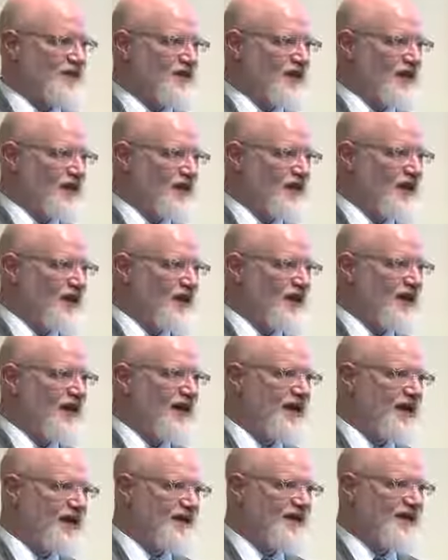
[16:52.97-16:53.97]
what's going on
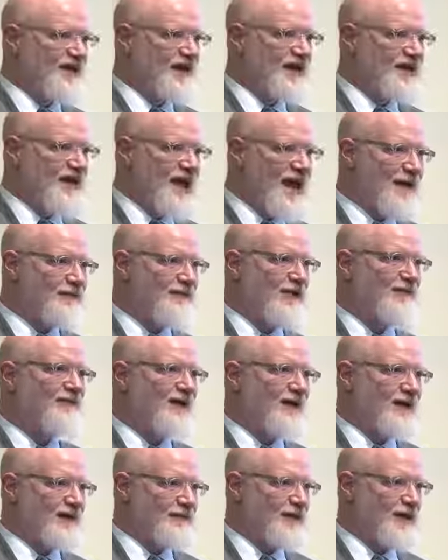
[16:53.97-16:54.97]
and, and
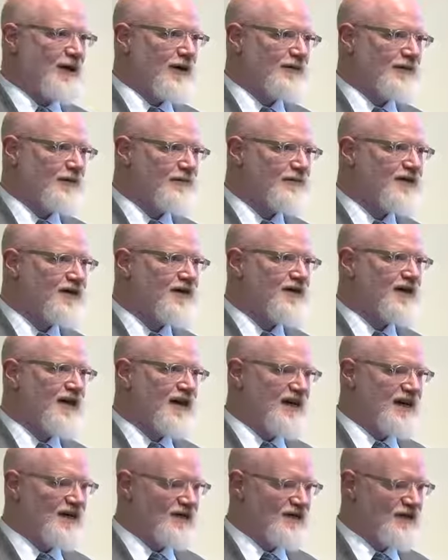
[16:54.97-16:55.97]
amplifying problems.
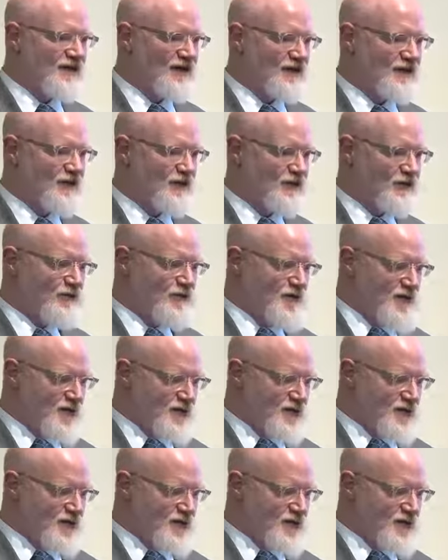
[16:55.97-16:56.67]
And so